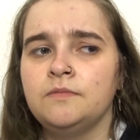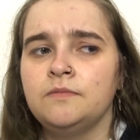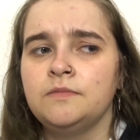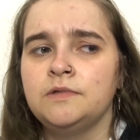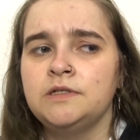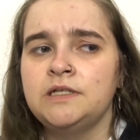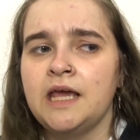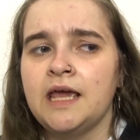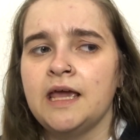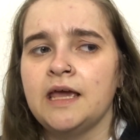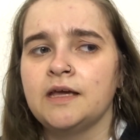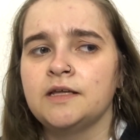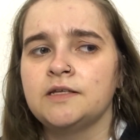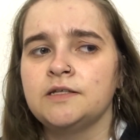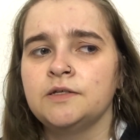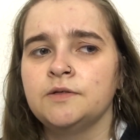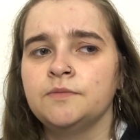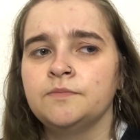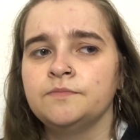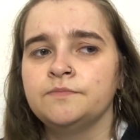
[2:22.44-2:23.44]

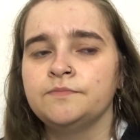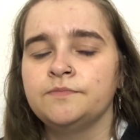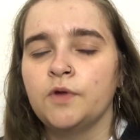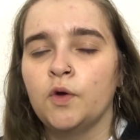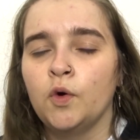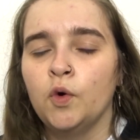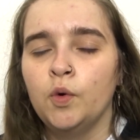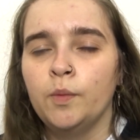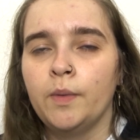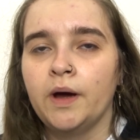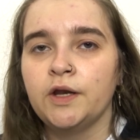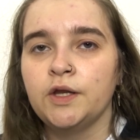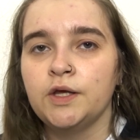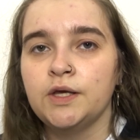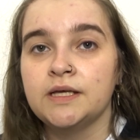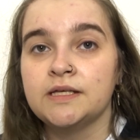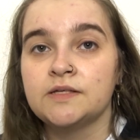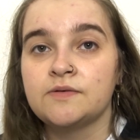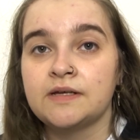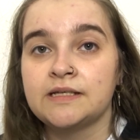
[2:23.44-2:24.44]
ticked all my New
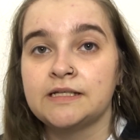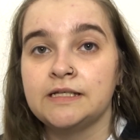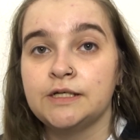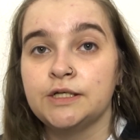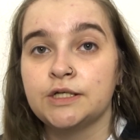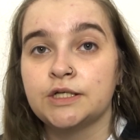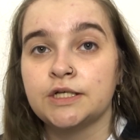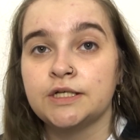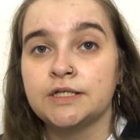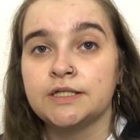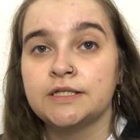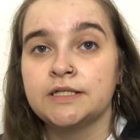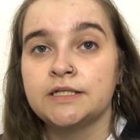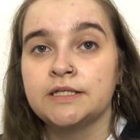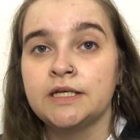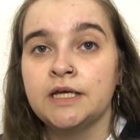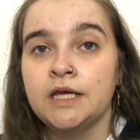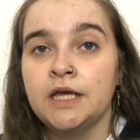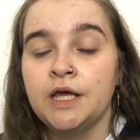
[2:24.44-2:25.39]
Year's resolutions,